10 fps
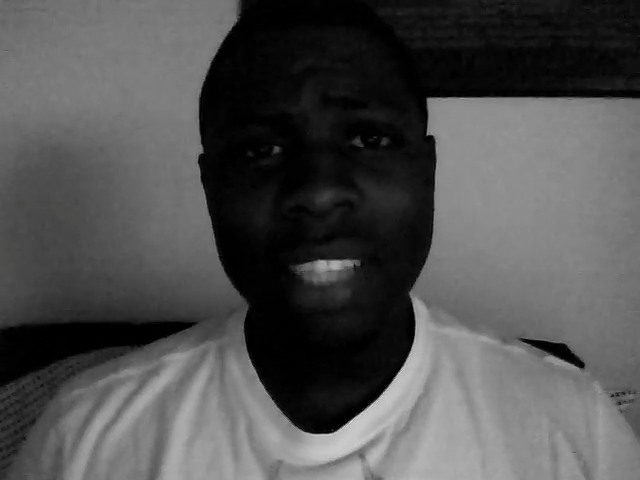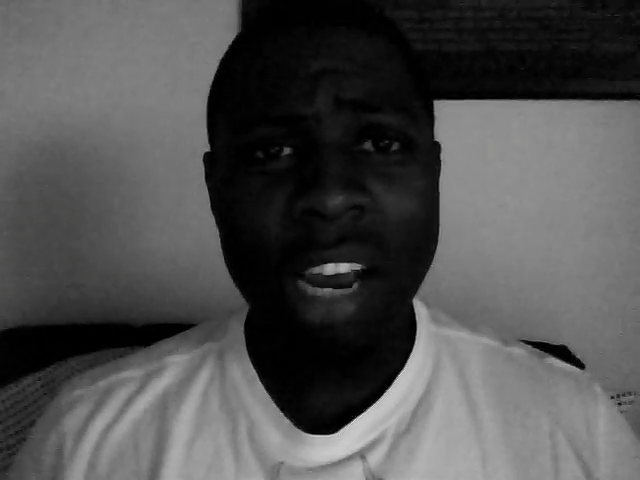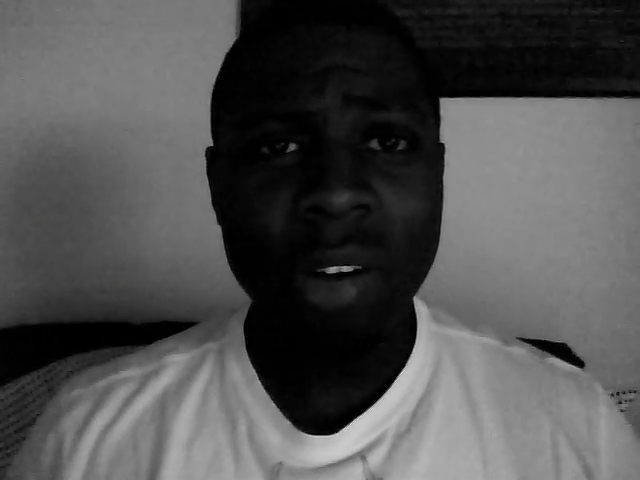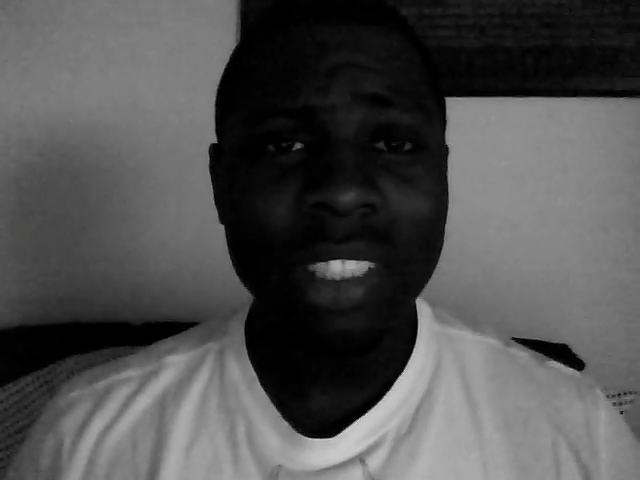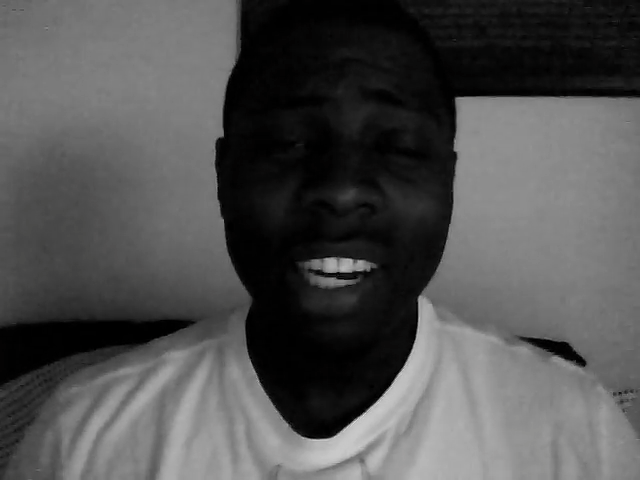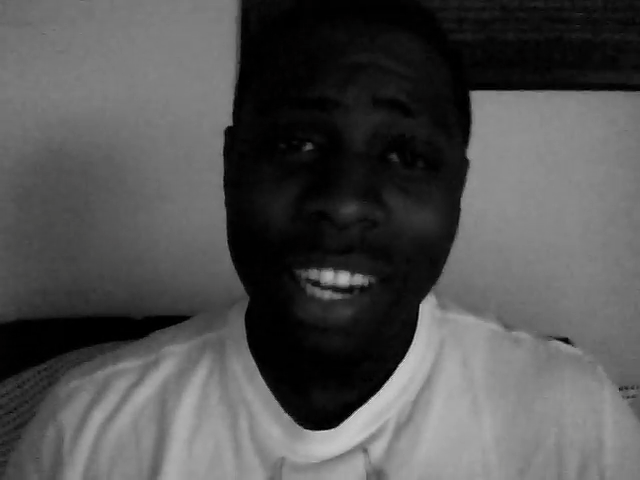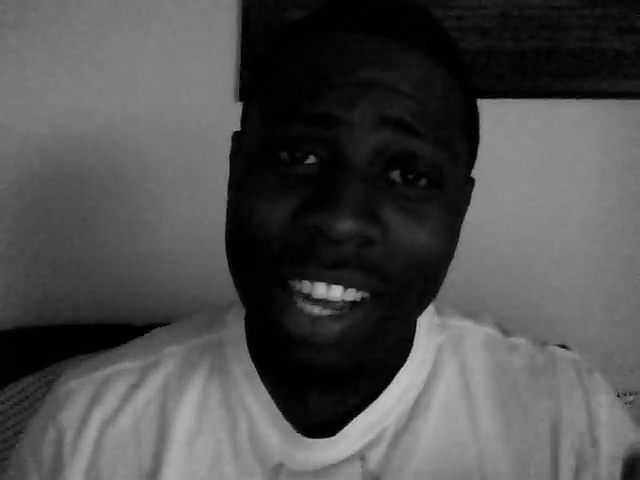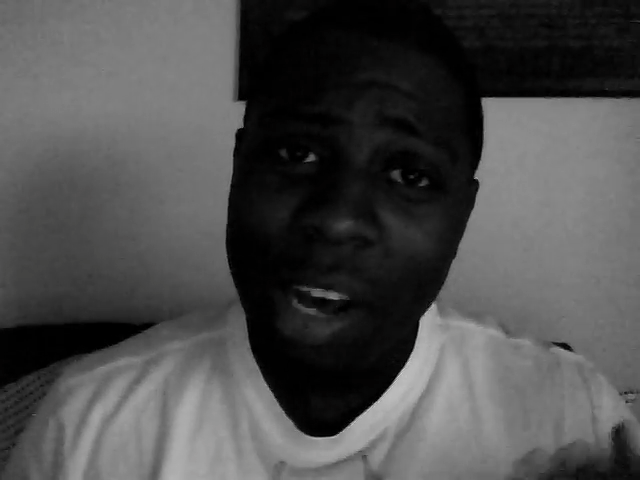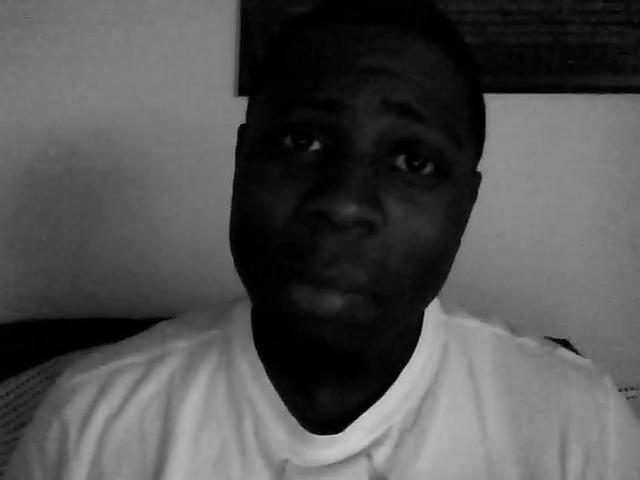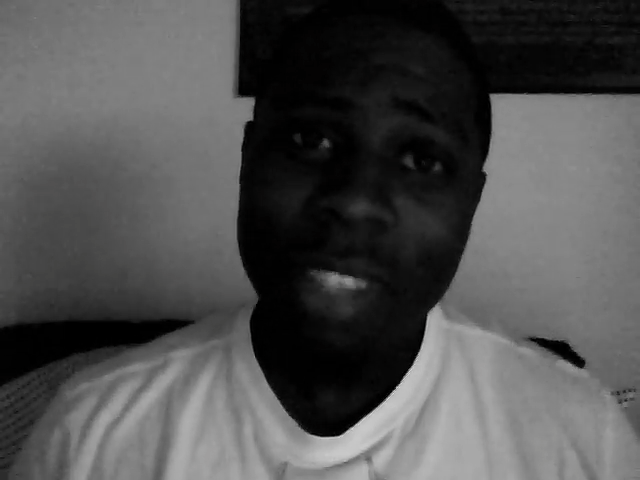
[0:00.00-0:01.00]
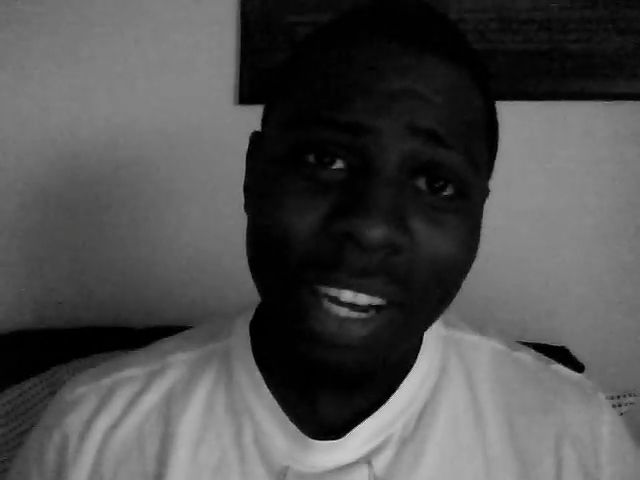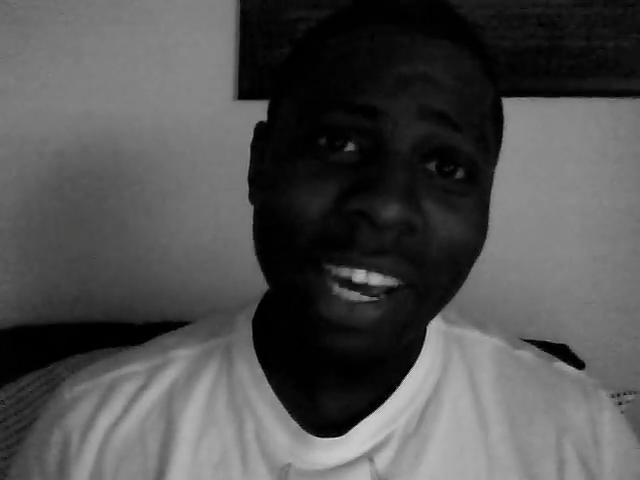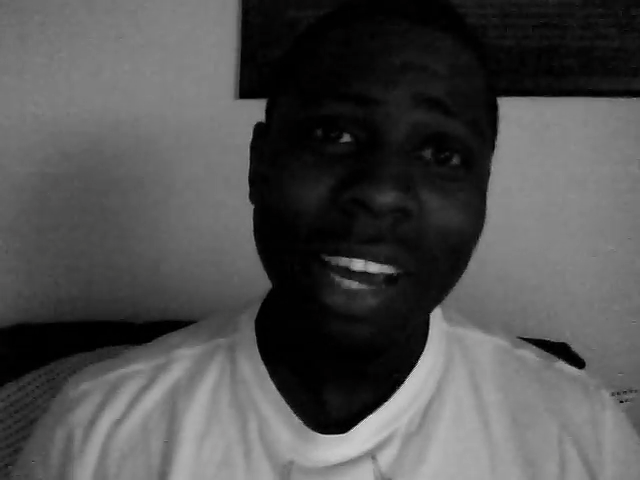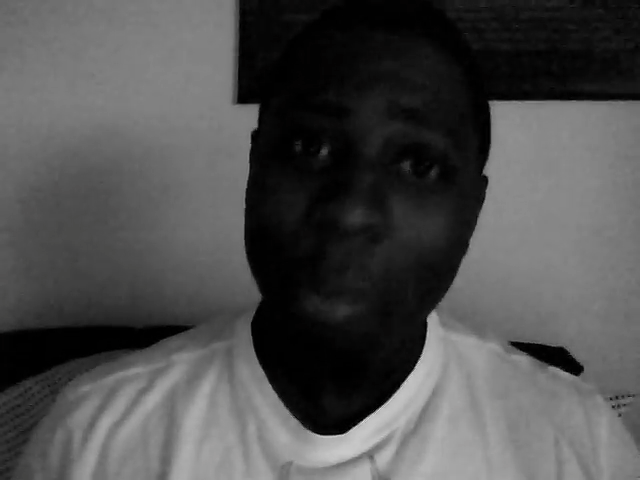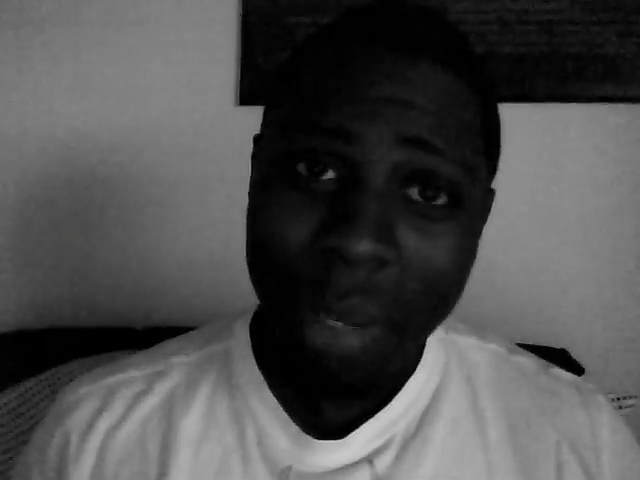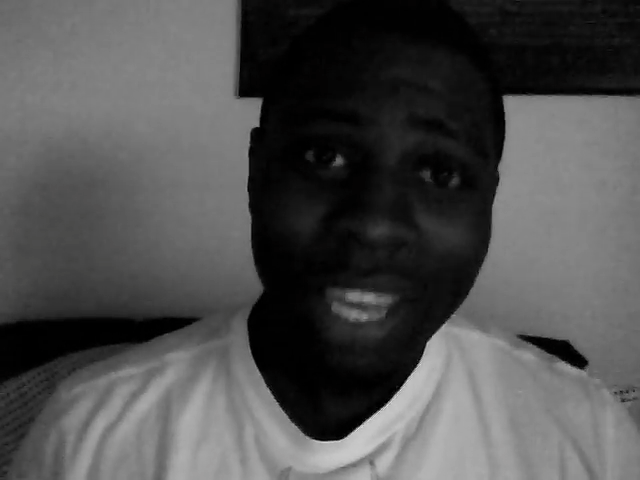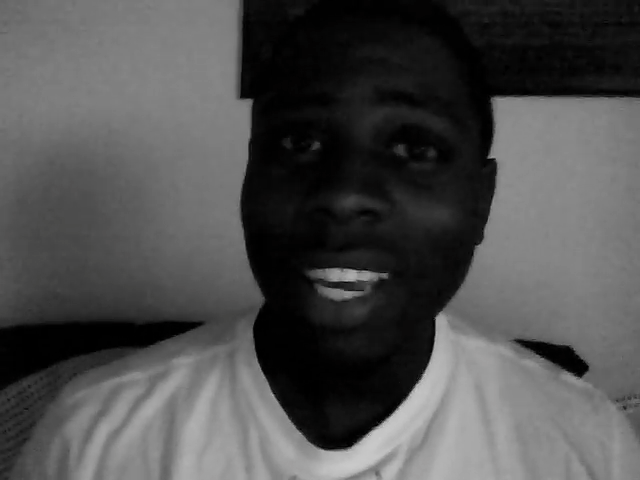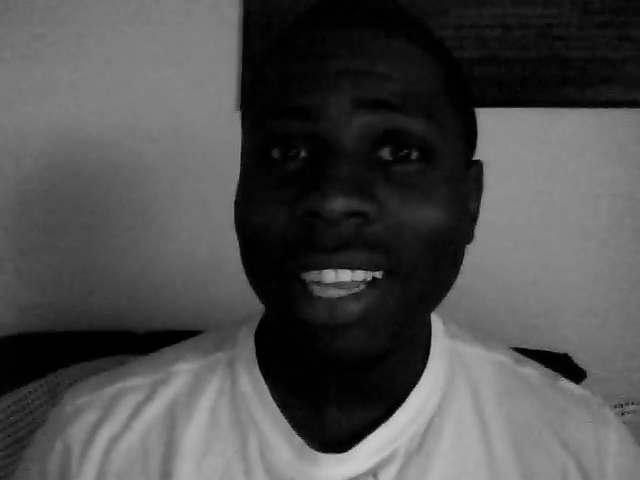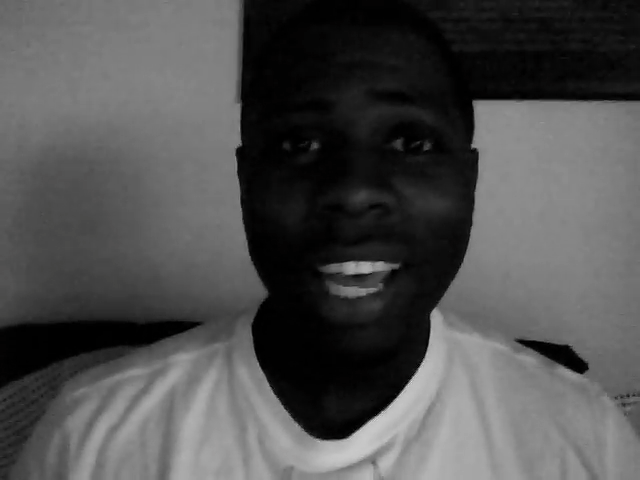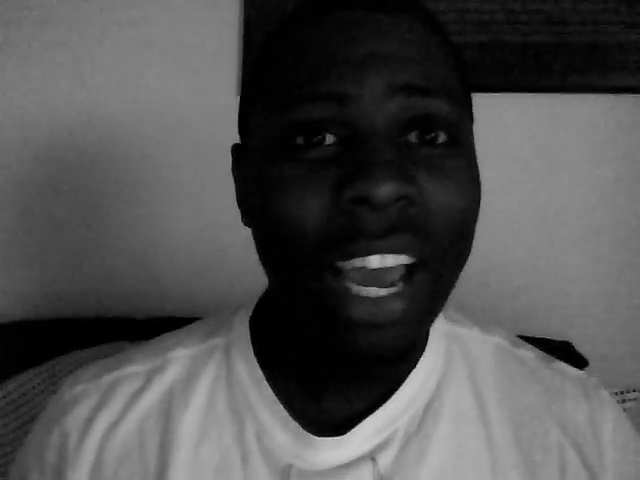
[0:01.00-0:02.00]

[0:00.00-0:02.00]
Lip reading: Cyrus, her gums are kind of big.